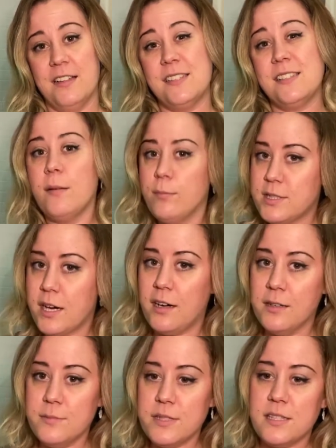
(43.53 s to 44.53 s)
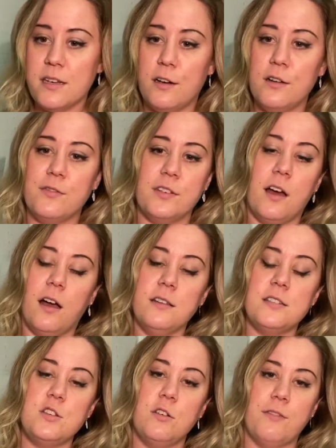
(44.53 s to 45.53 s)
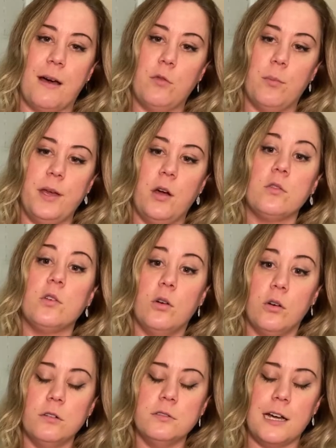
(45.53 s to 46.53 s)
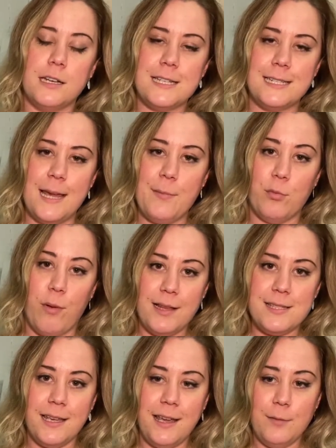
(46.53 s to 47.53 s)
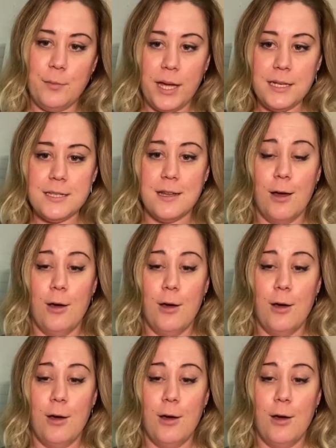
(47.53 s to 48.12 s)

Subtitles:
Sometimes overnight your vet will be on call and asleep waiting in bed